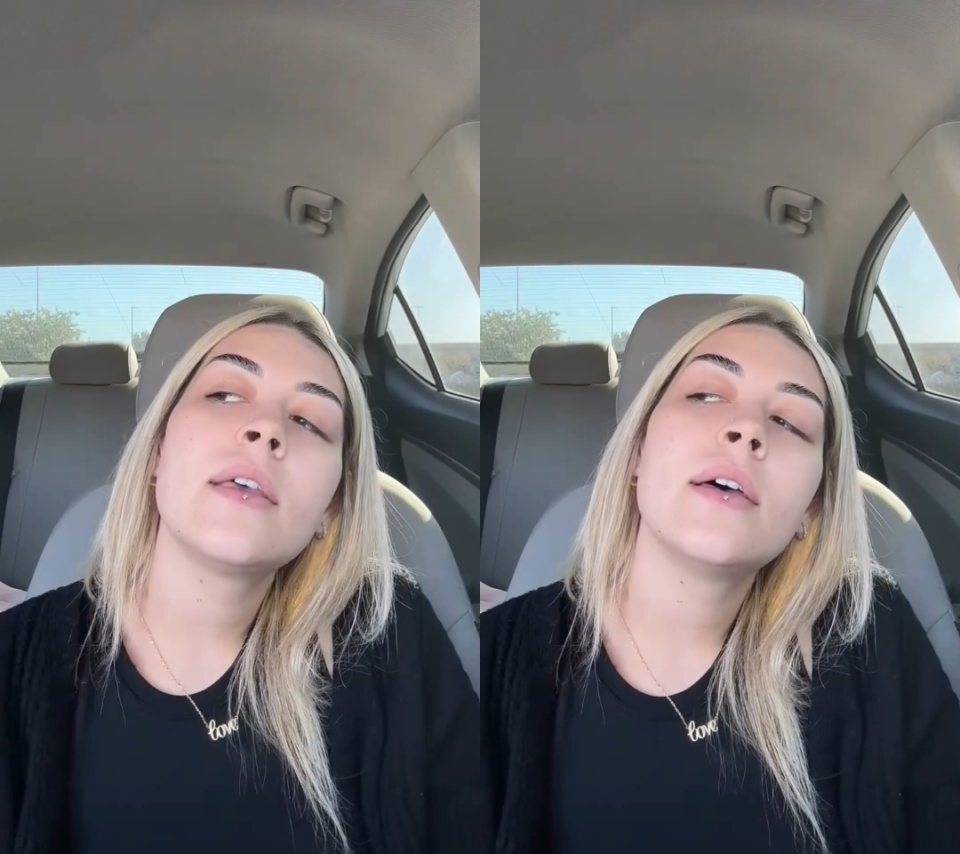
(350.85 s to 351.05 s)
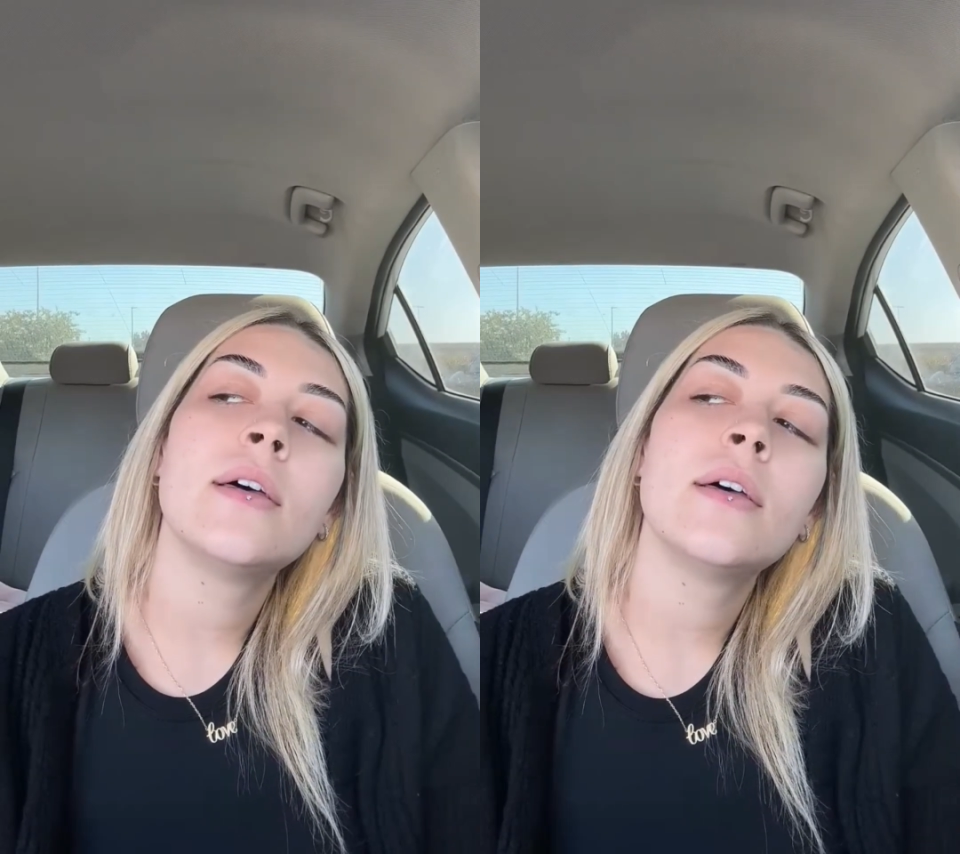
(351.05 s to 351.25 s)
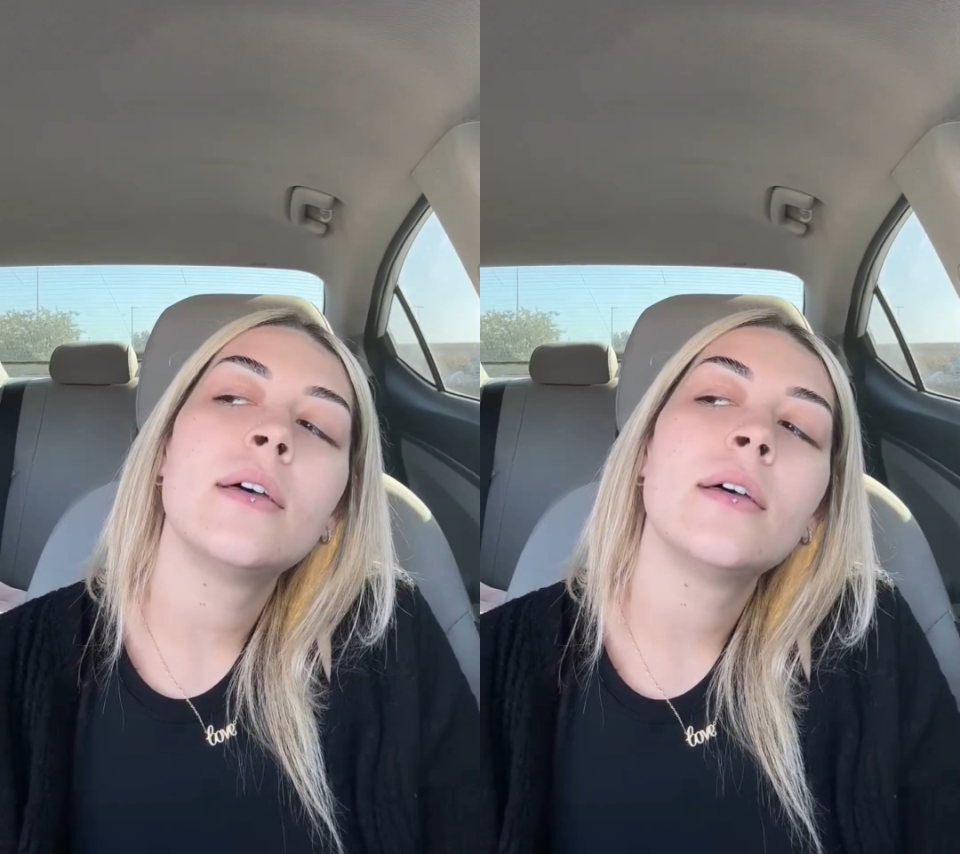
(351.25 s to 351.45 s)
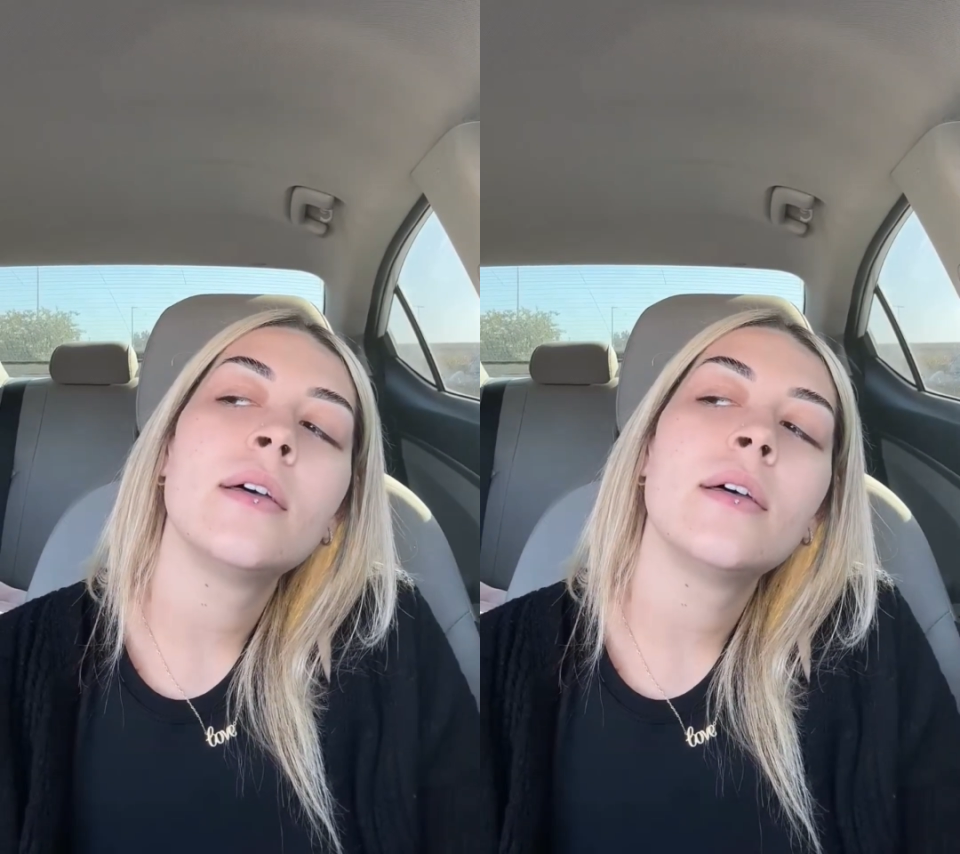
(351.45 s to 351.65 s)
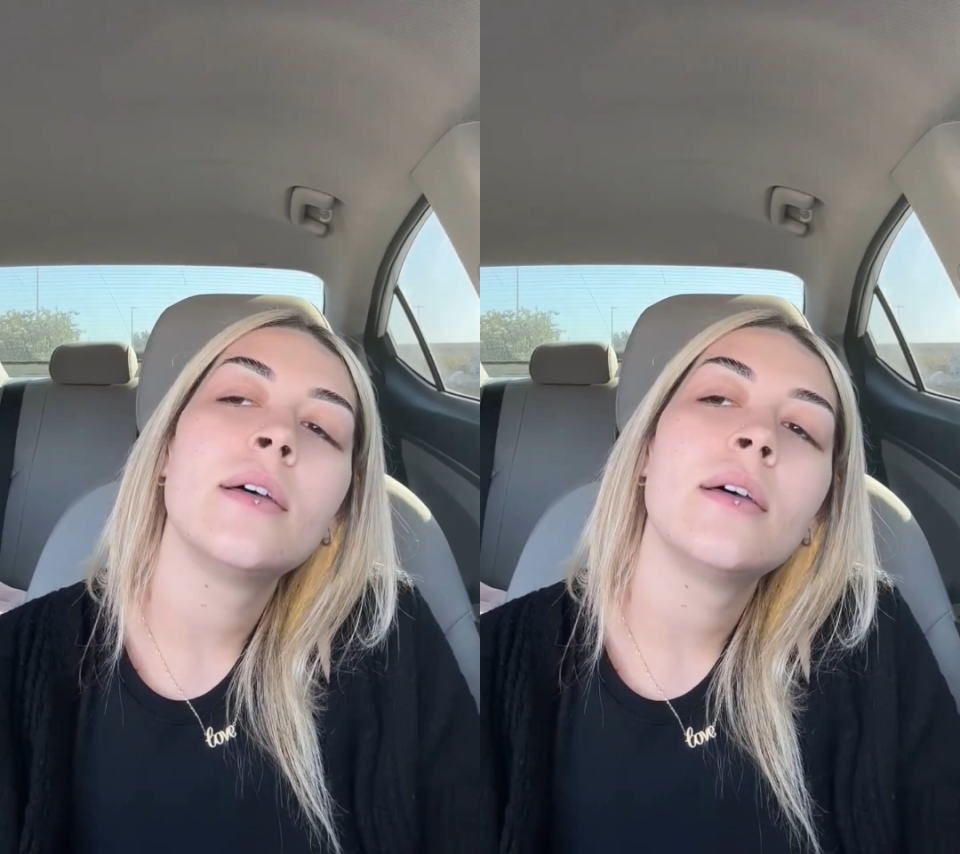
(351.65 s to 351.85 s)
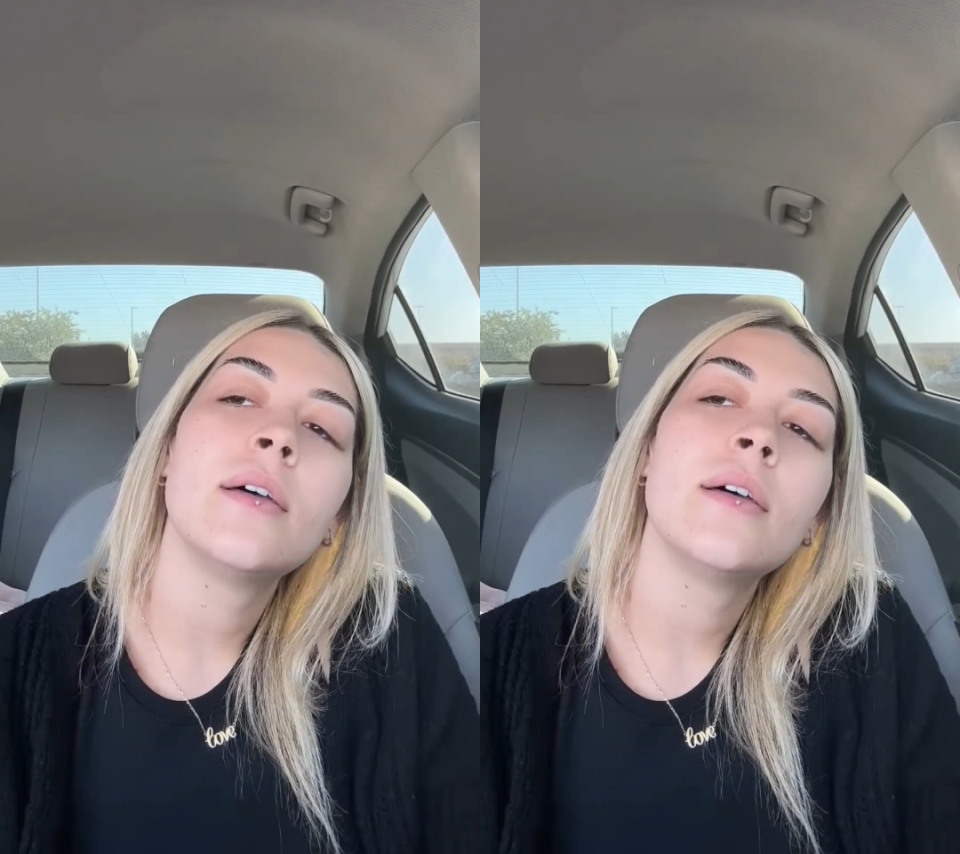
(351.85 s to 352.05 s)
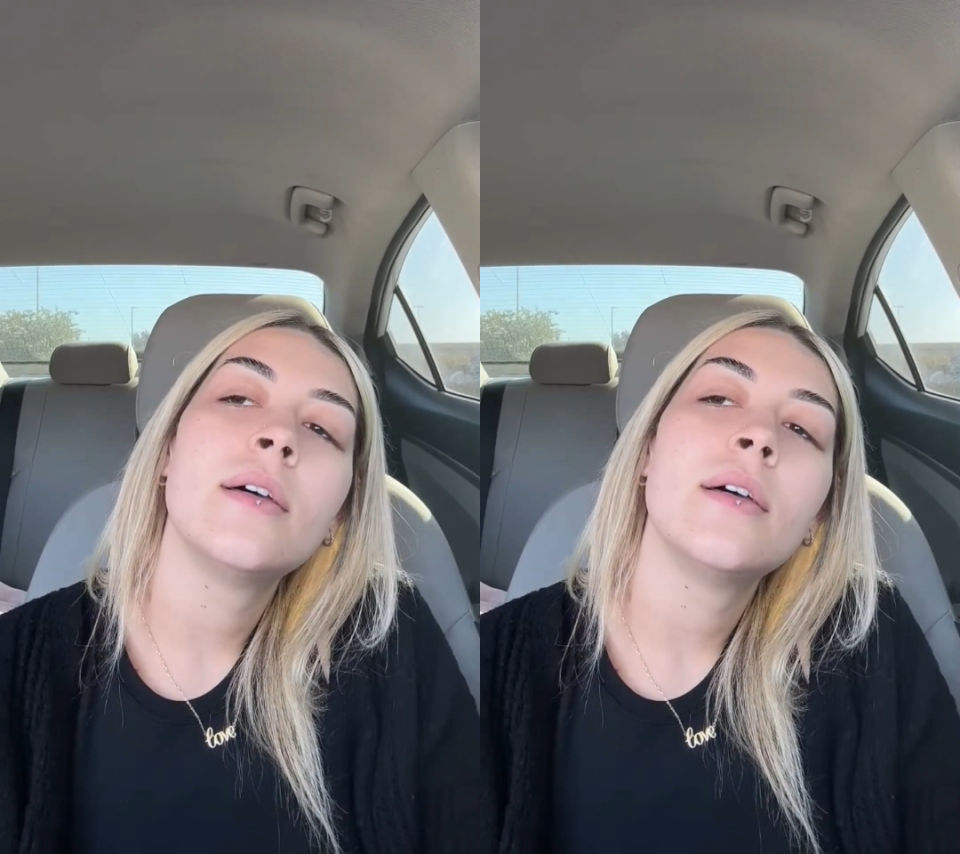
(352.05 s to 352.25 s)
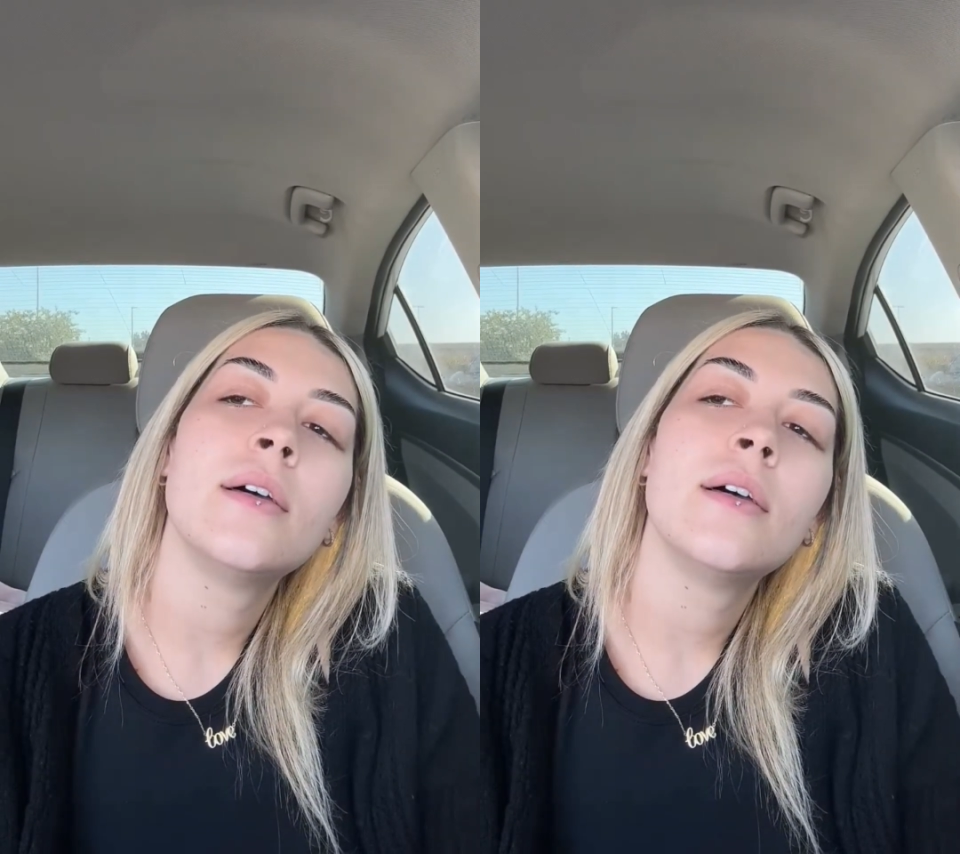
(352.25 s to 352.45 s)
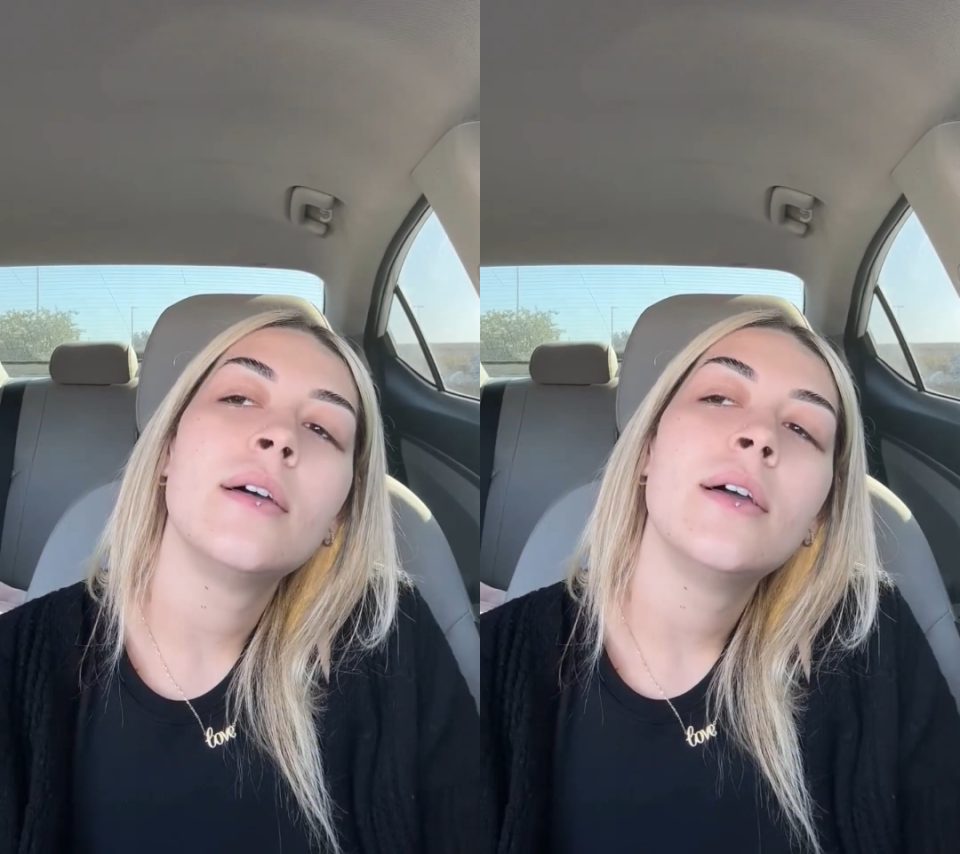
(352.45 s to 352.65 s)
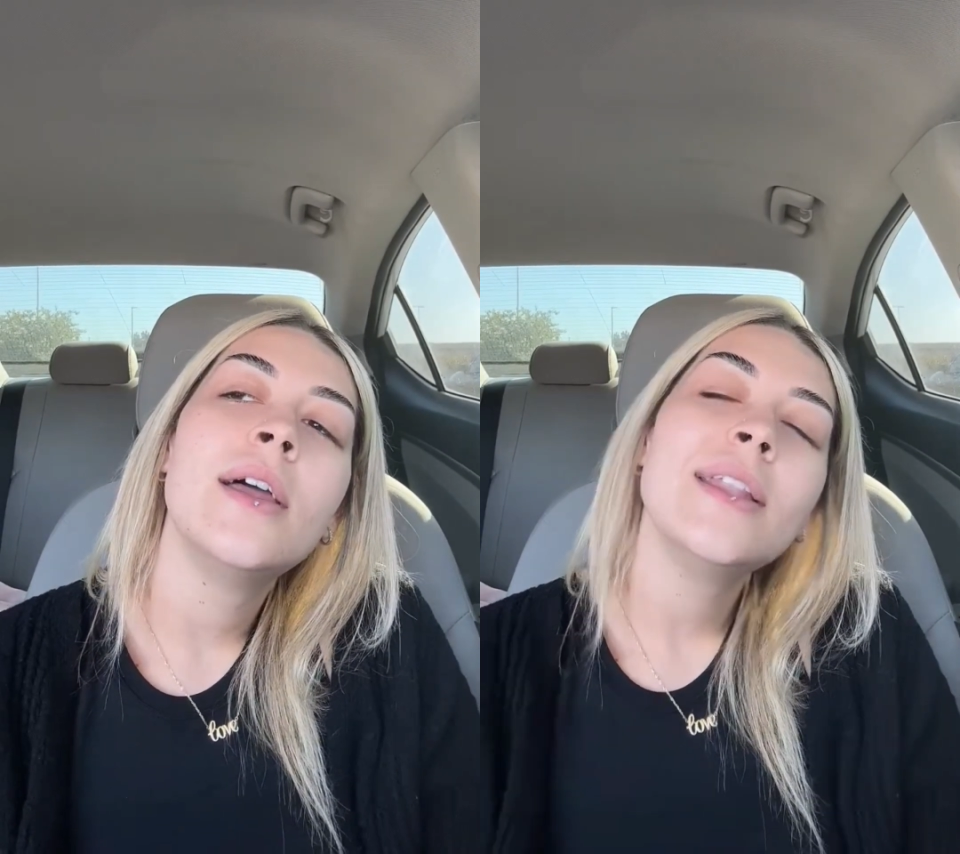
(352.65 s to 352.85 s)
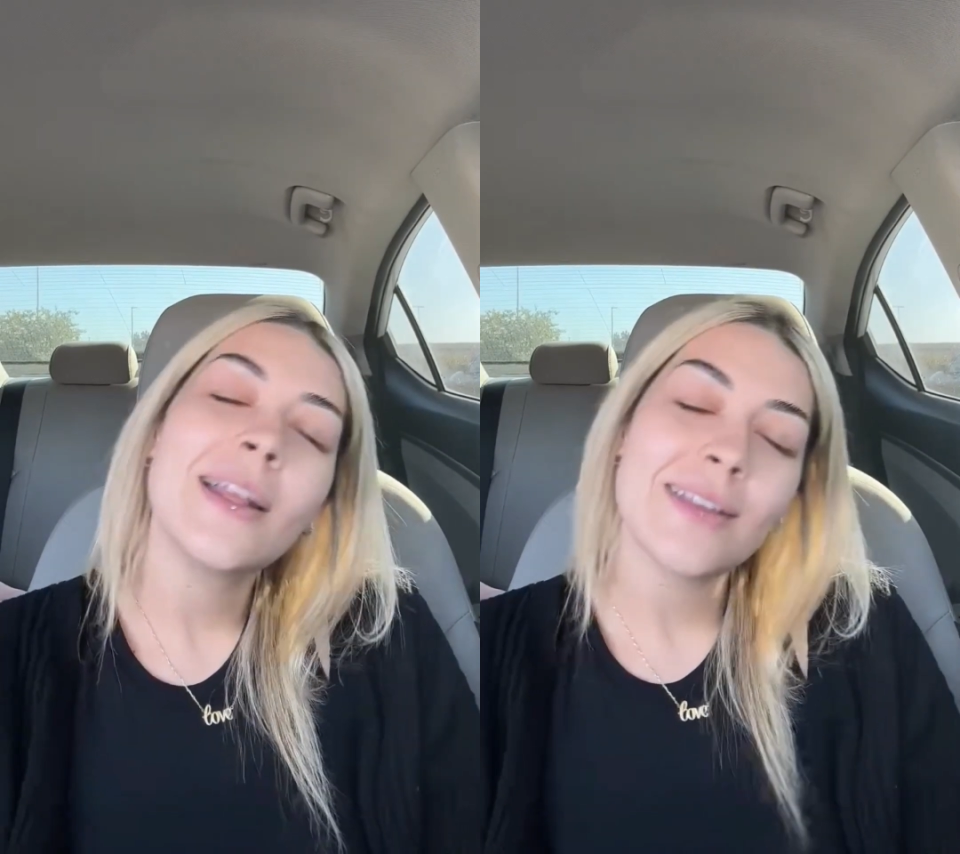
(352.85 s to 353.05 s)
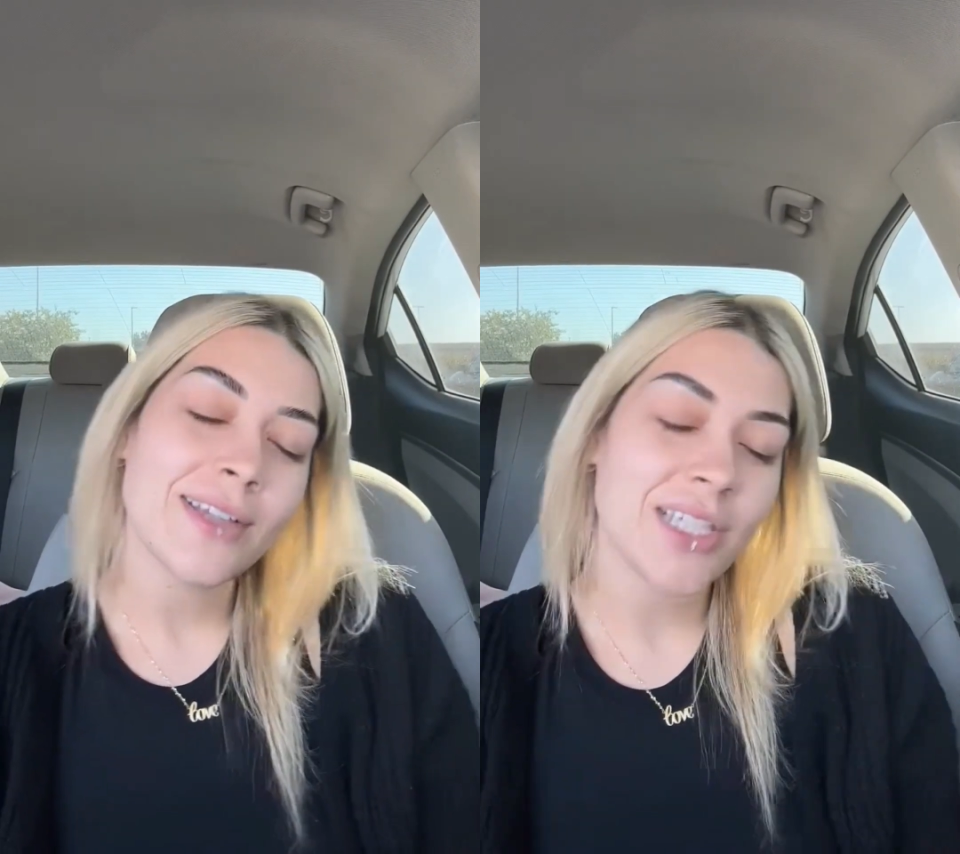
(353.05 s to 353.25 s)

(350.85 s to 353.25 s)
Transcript: how